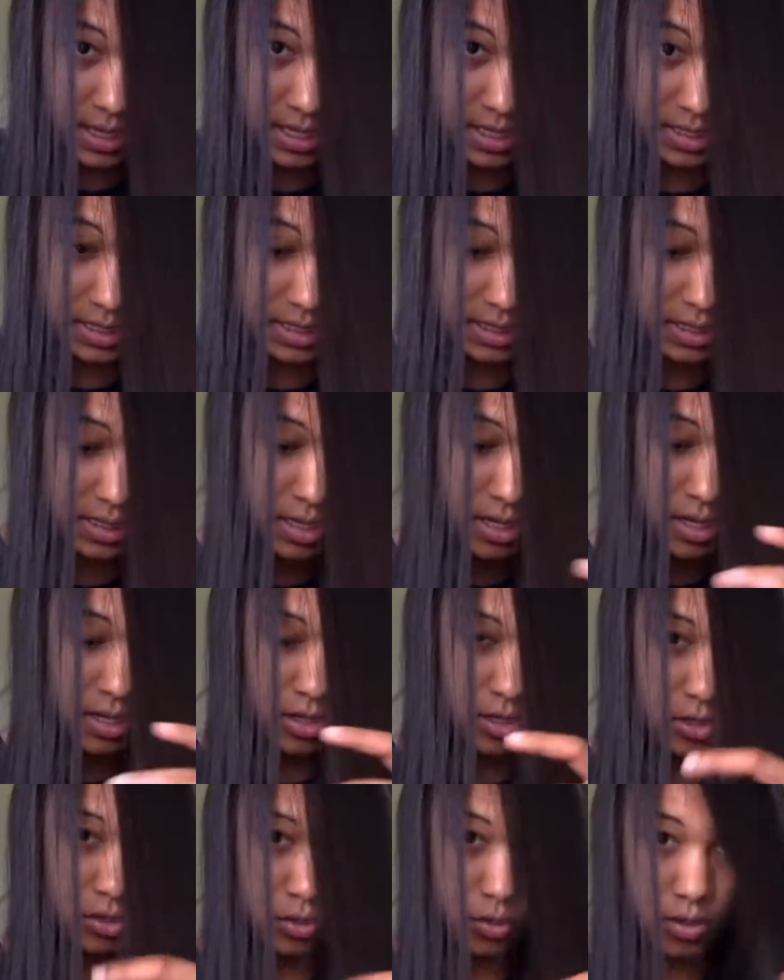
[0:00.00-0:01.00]
this
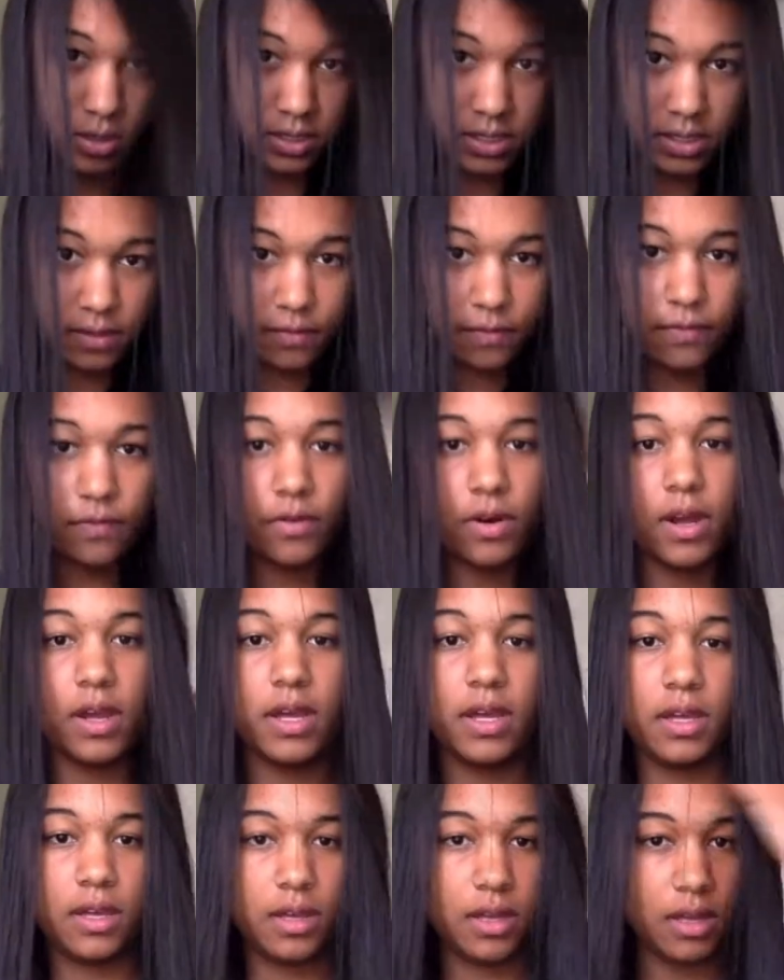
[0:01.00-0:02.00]
towards the
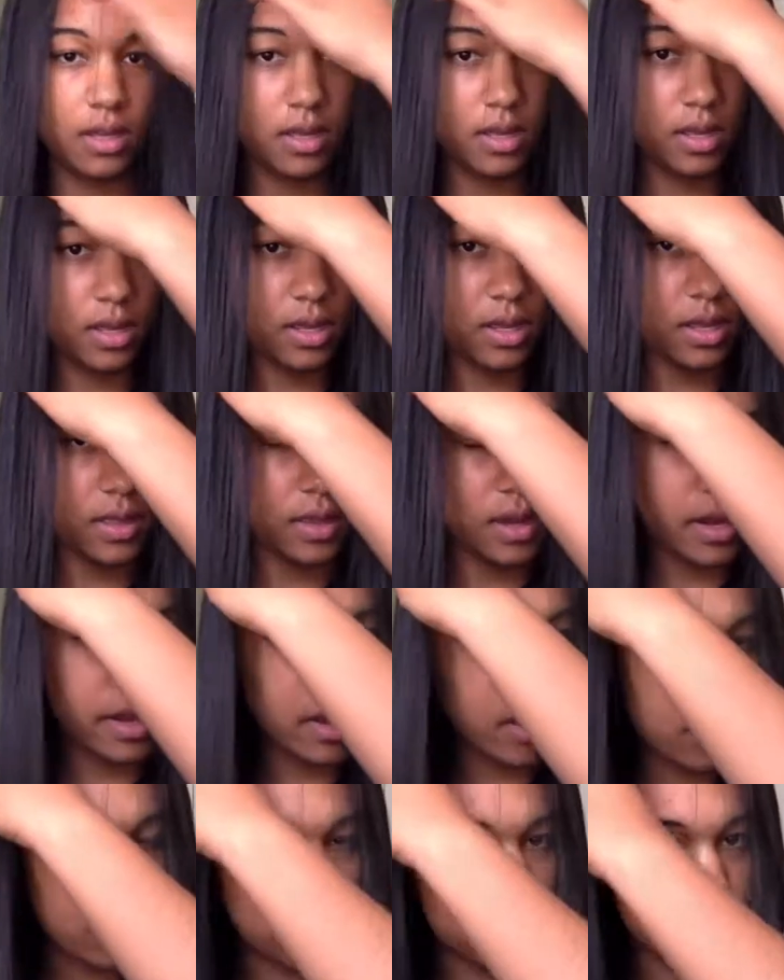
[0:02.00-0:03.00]
front, and then I
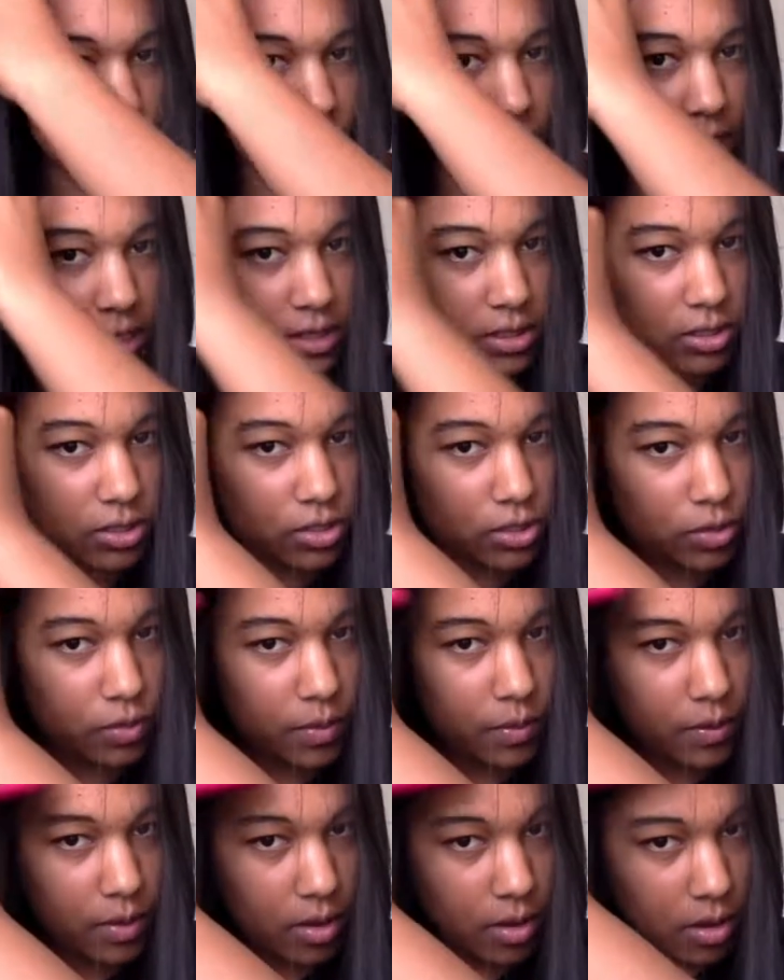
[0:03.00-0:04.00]
also like to do
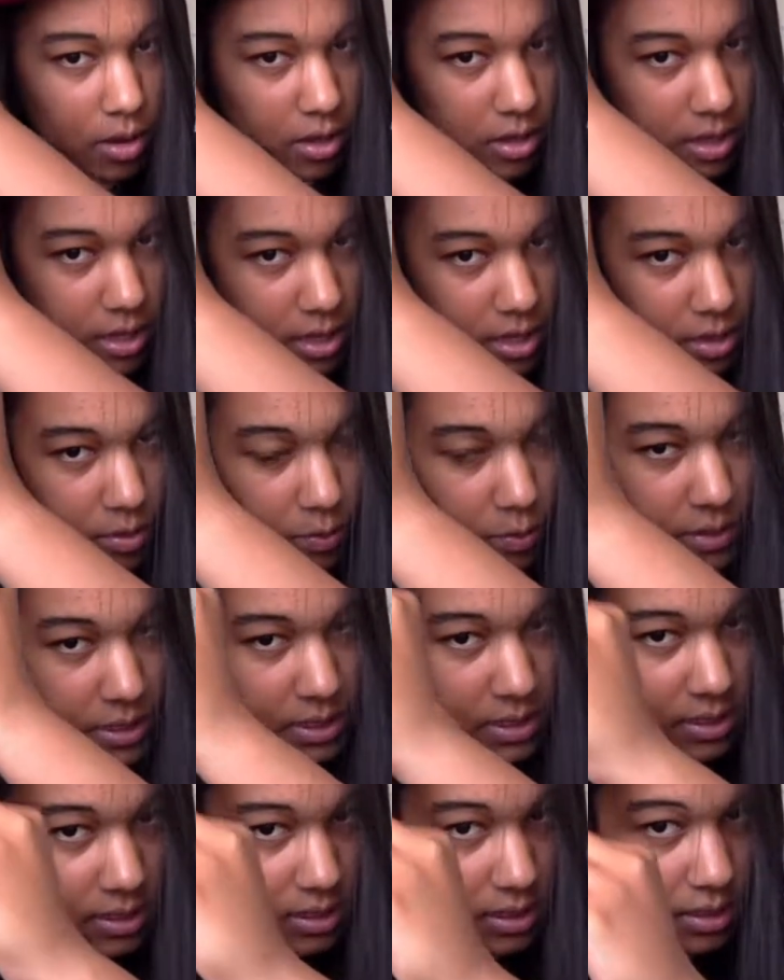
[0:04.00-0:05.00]
it with all the other
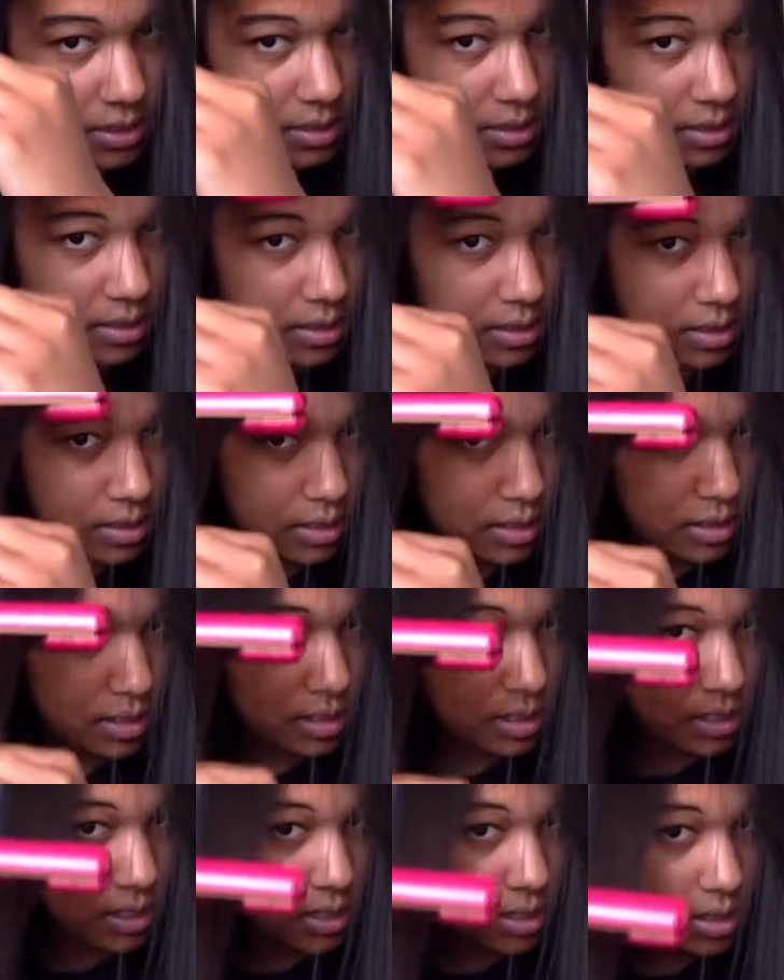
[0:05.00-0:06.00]
pieces
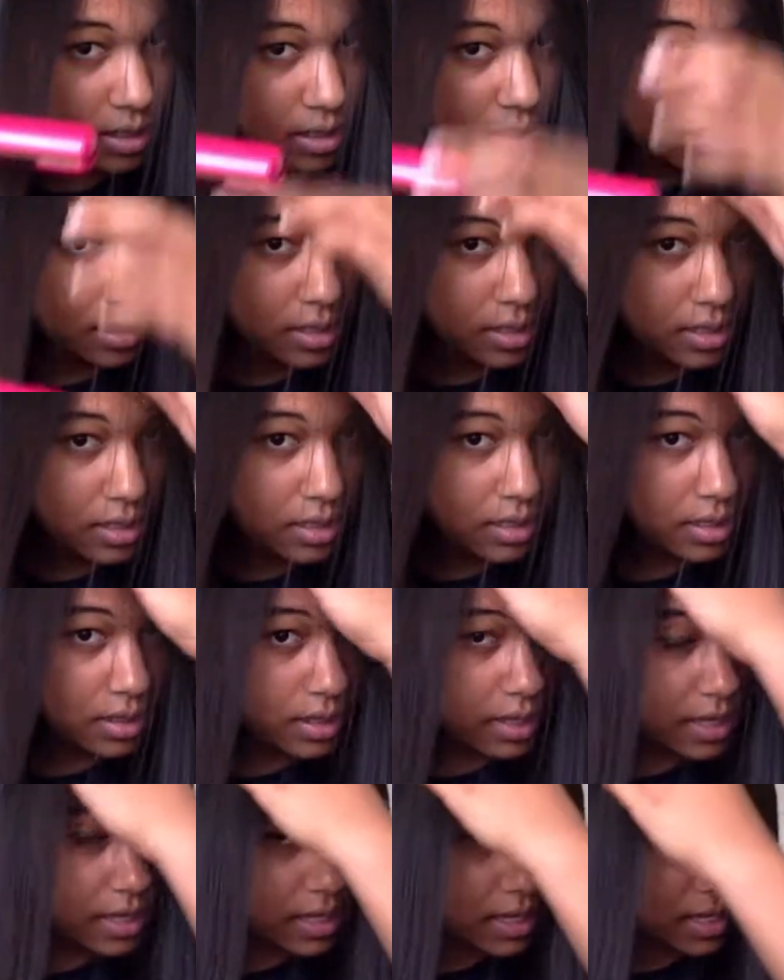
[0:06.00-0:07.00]

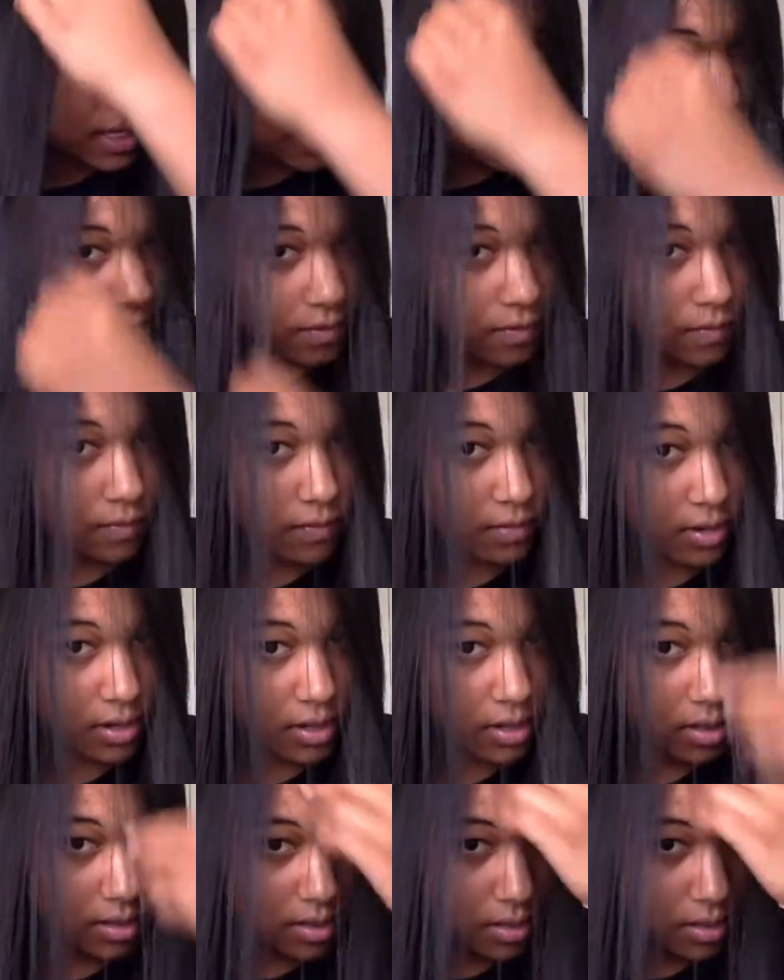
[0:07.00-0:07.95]
laying in the front.